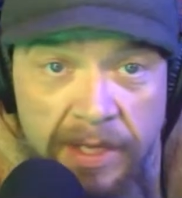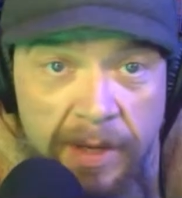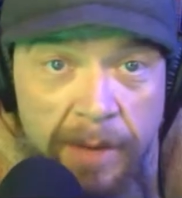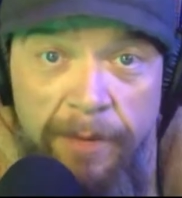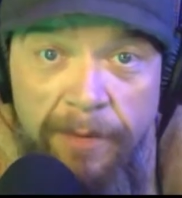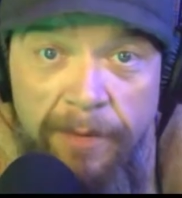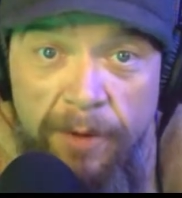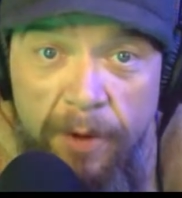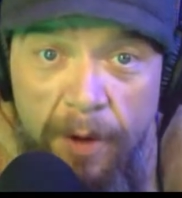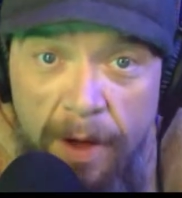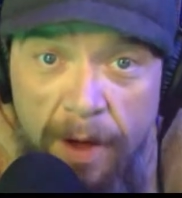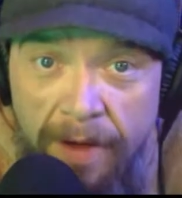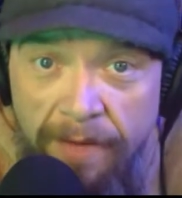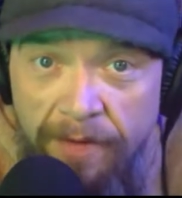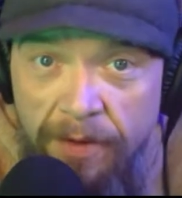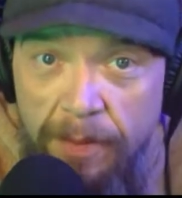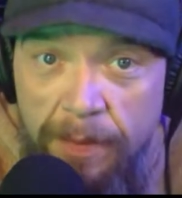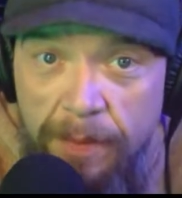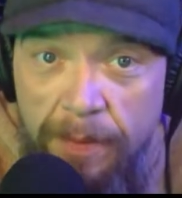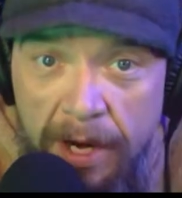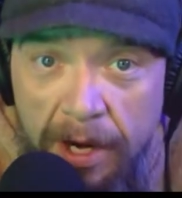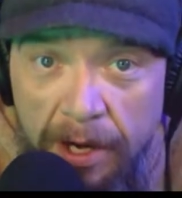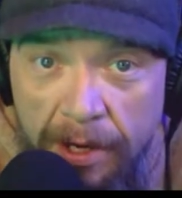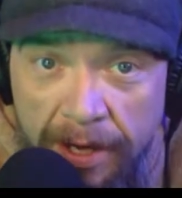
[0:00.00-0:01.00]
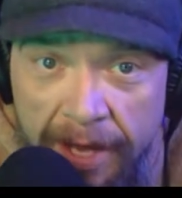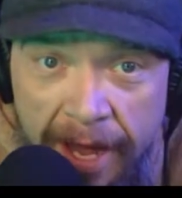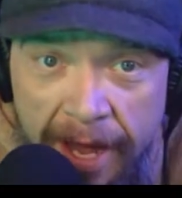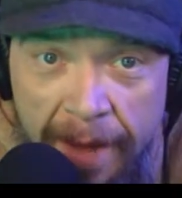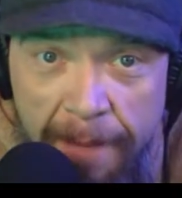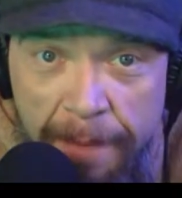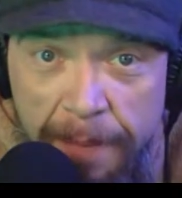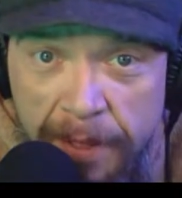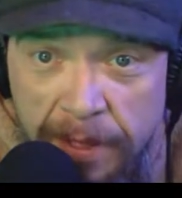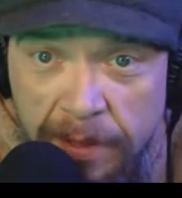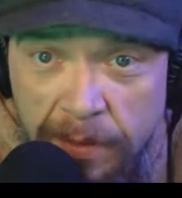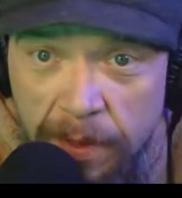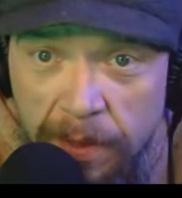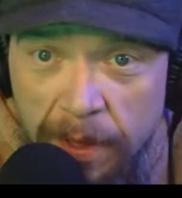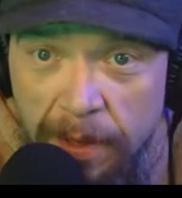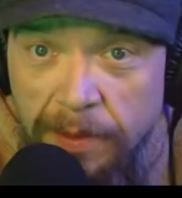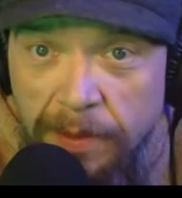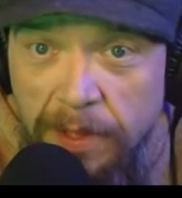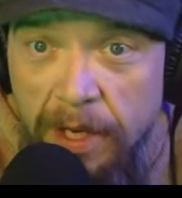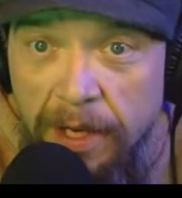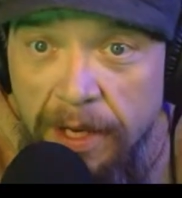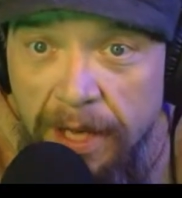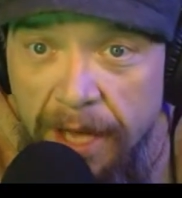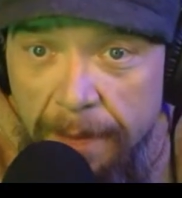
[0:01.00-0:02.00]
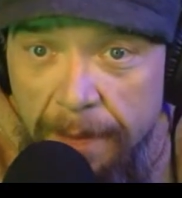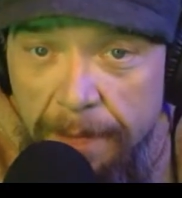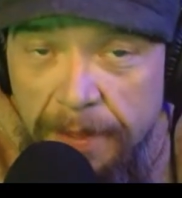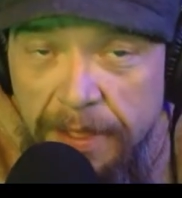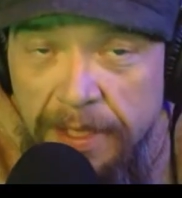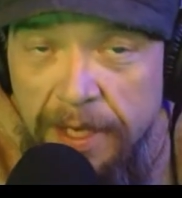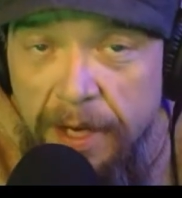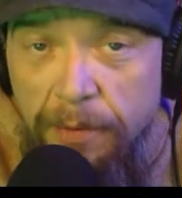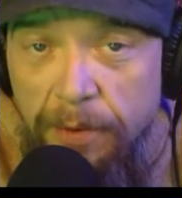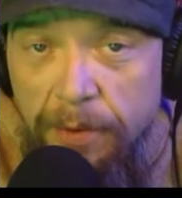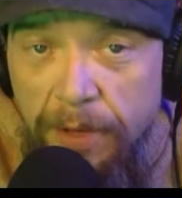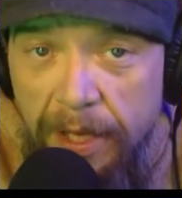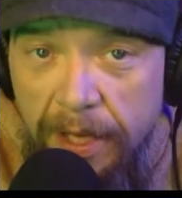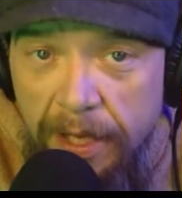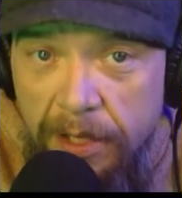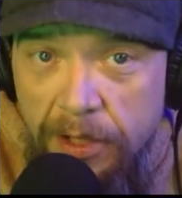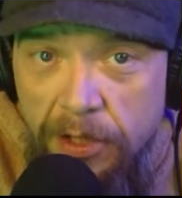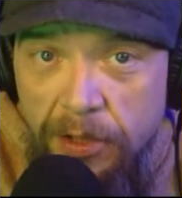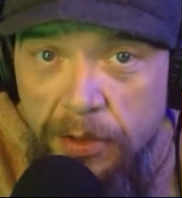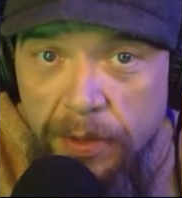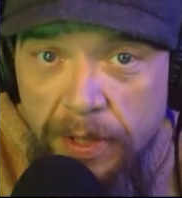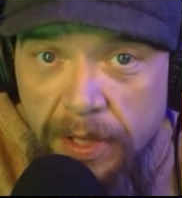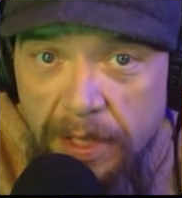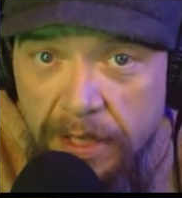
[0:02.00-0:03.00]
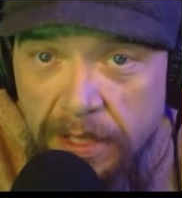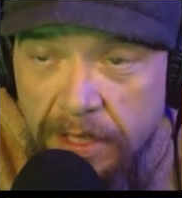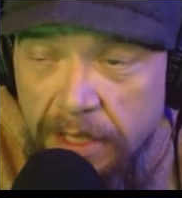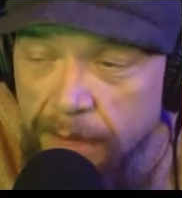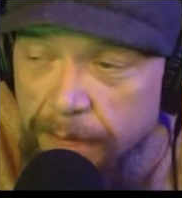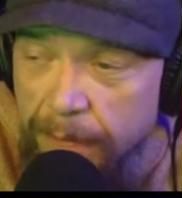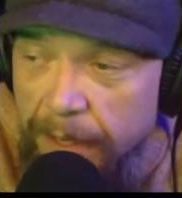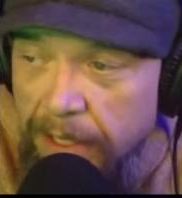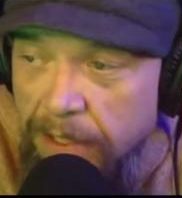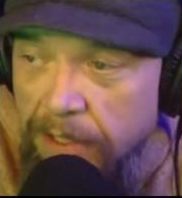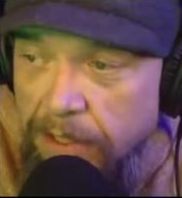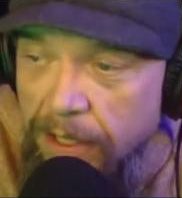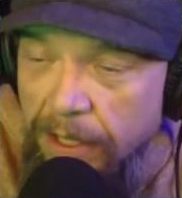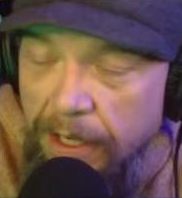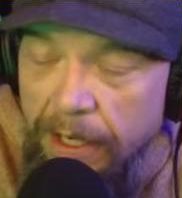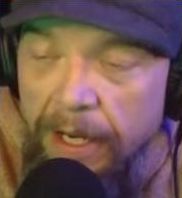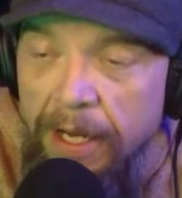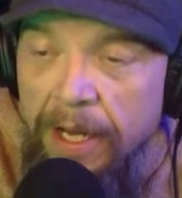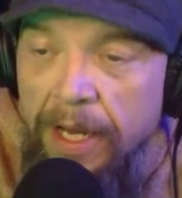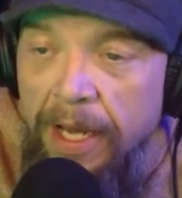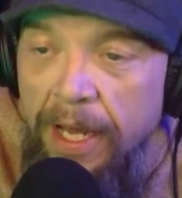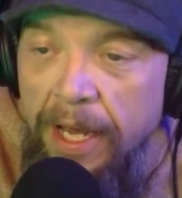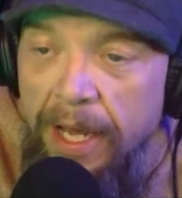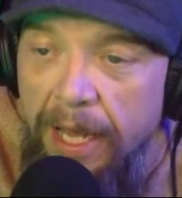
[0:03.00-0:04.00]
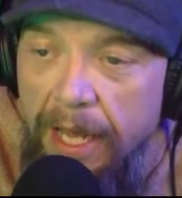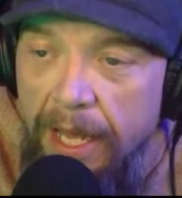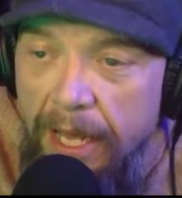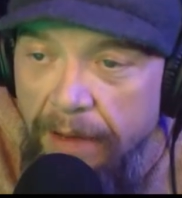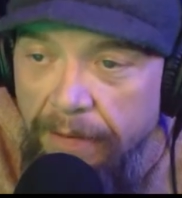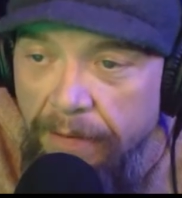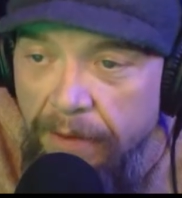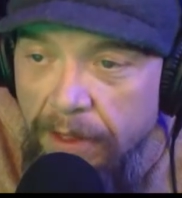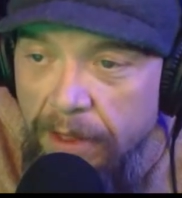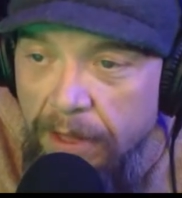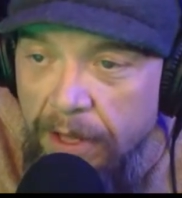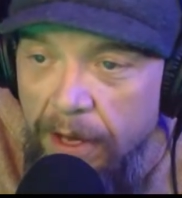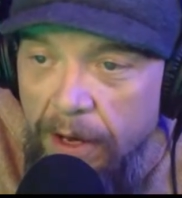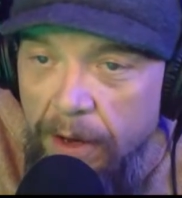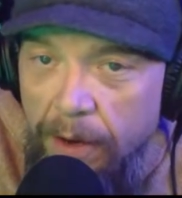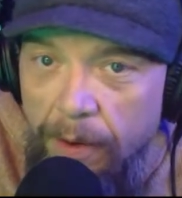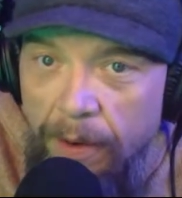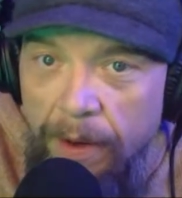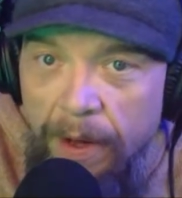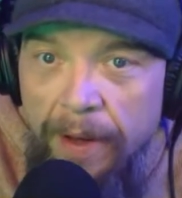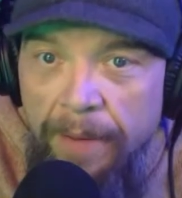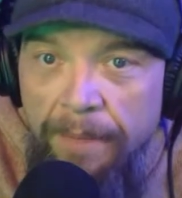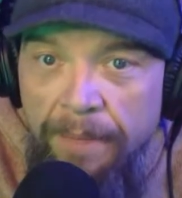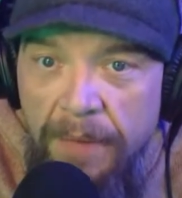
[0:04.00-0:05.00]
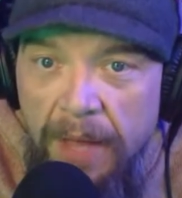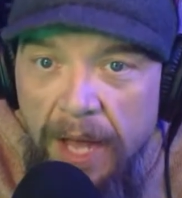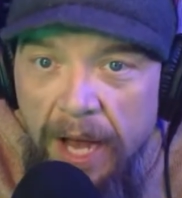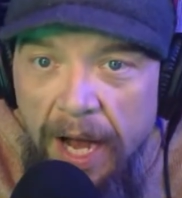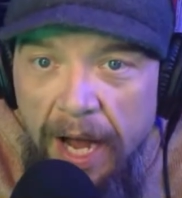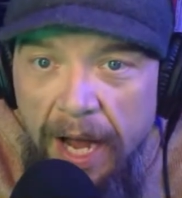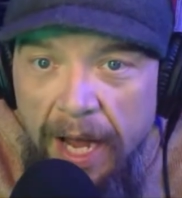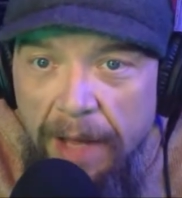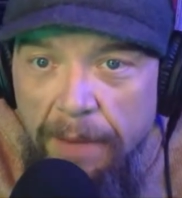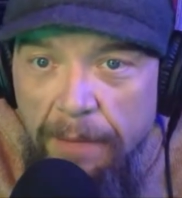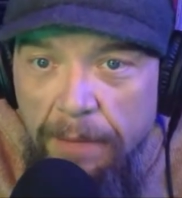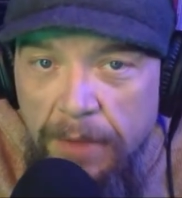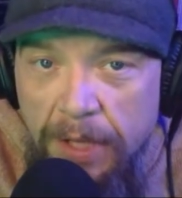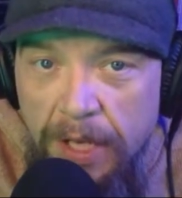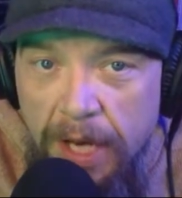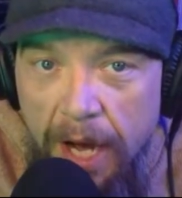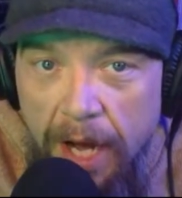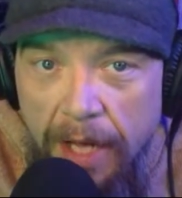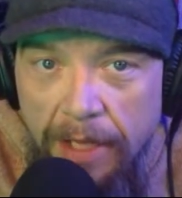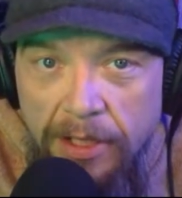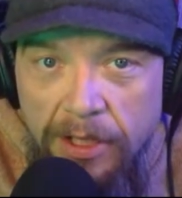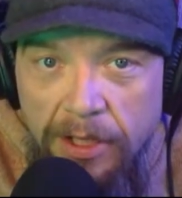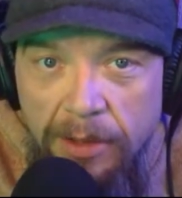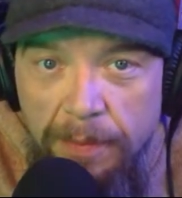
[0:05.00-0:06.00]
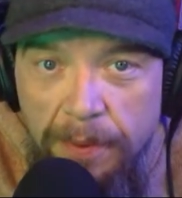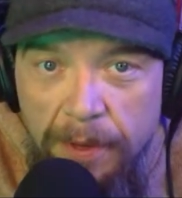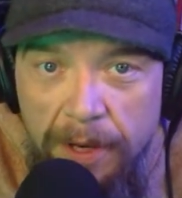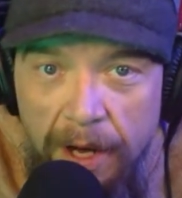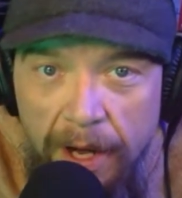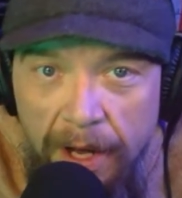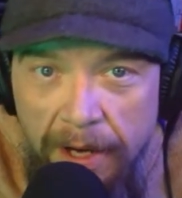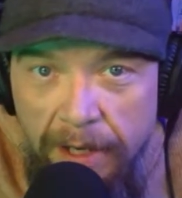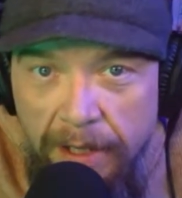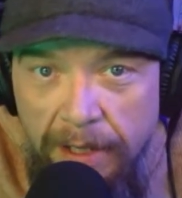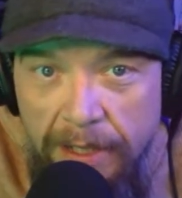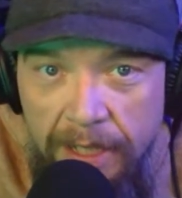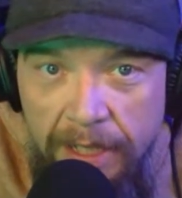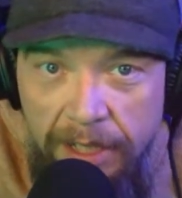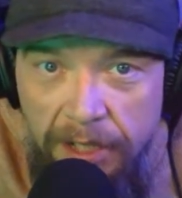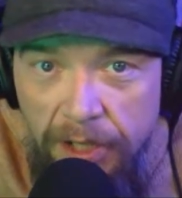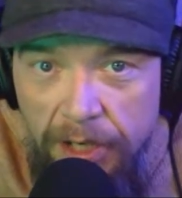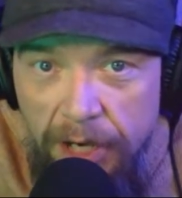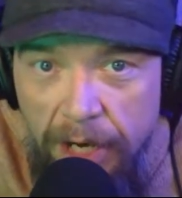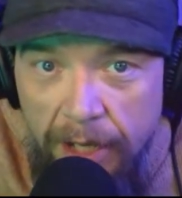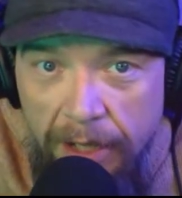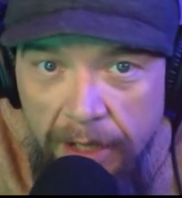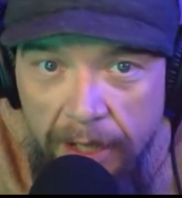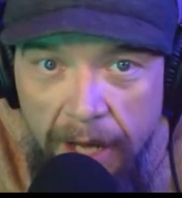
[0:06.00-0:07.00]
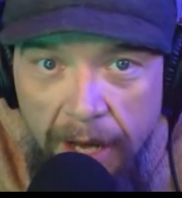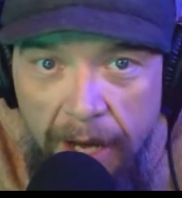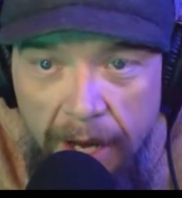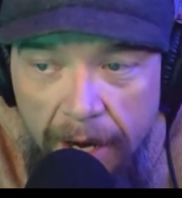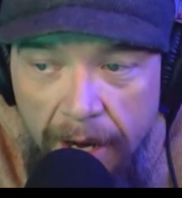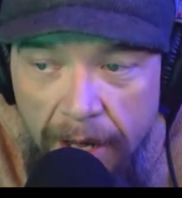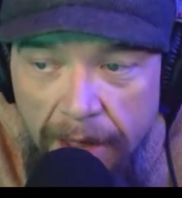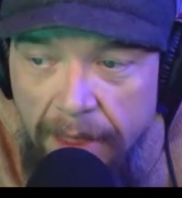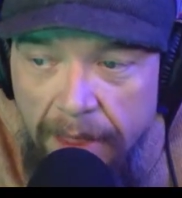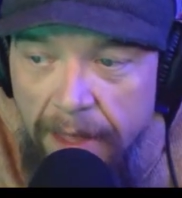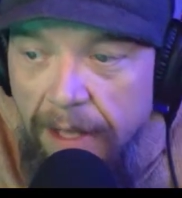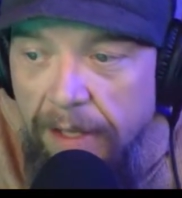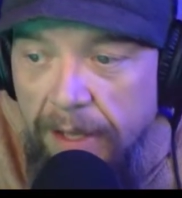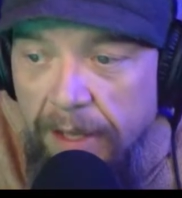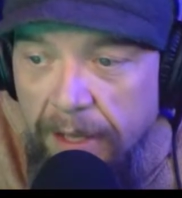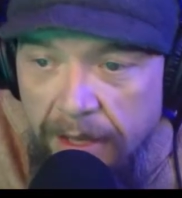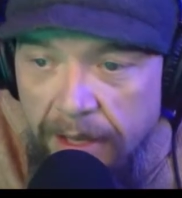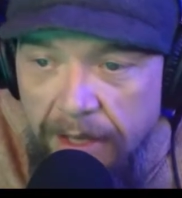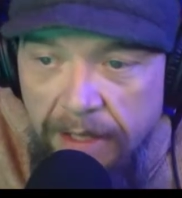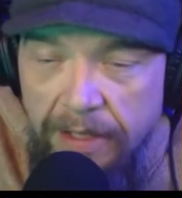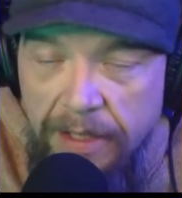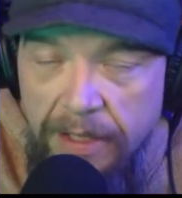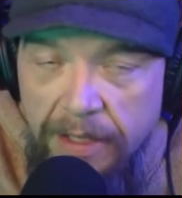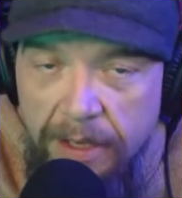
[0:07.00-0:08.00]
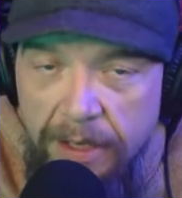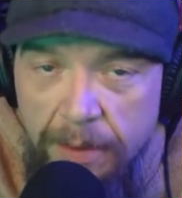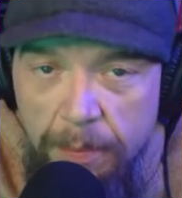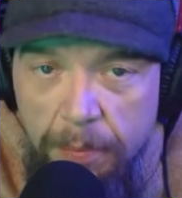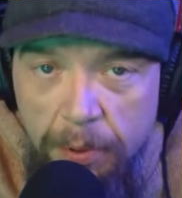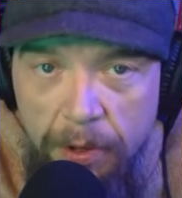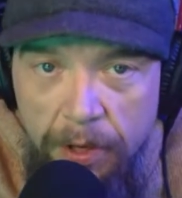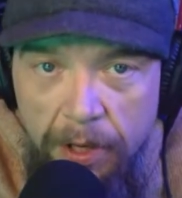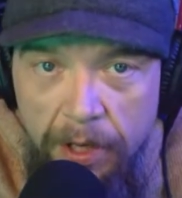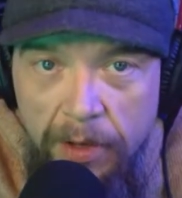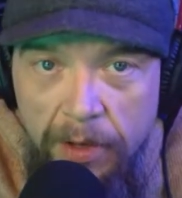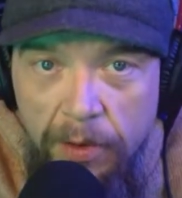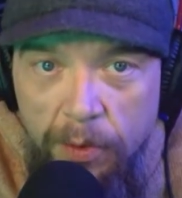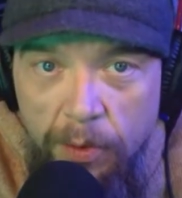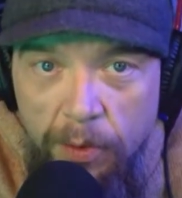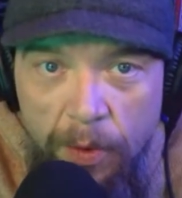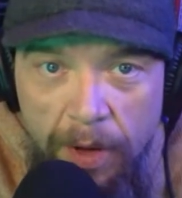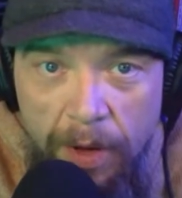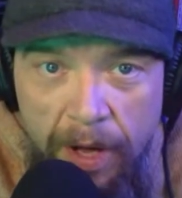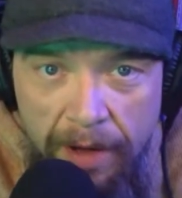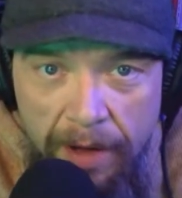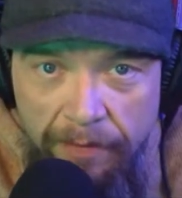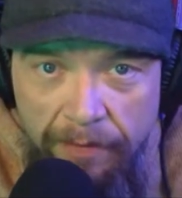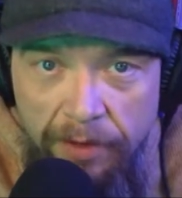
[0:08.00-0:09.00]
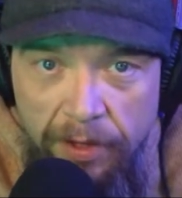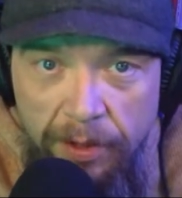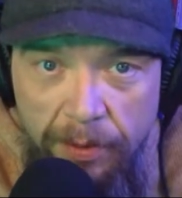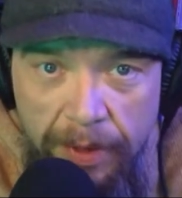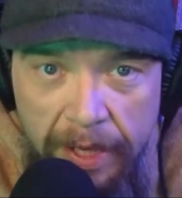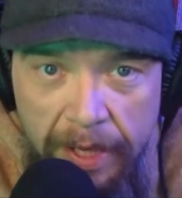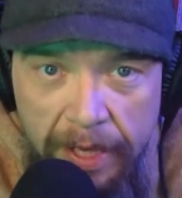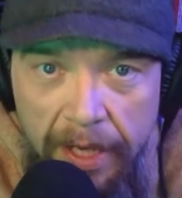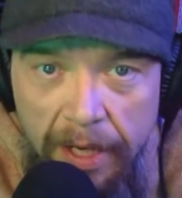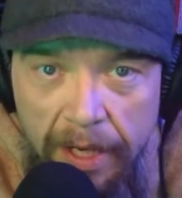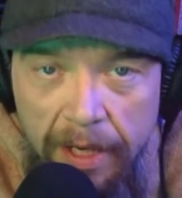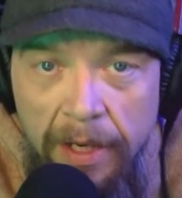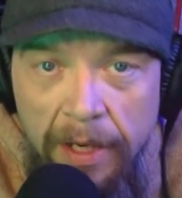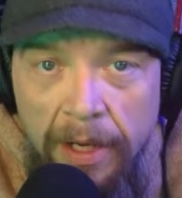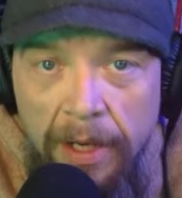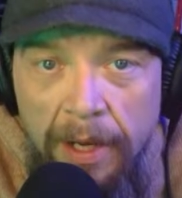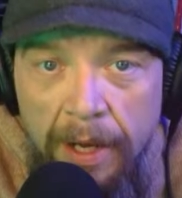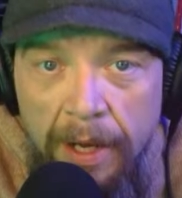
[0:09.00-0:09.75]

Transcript: Some of you I even met on campus when I was on campus. I really enjoyed this semester, even though I am not super hot on teaching online. I think that this is a pretty cool way of doing it.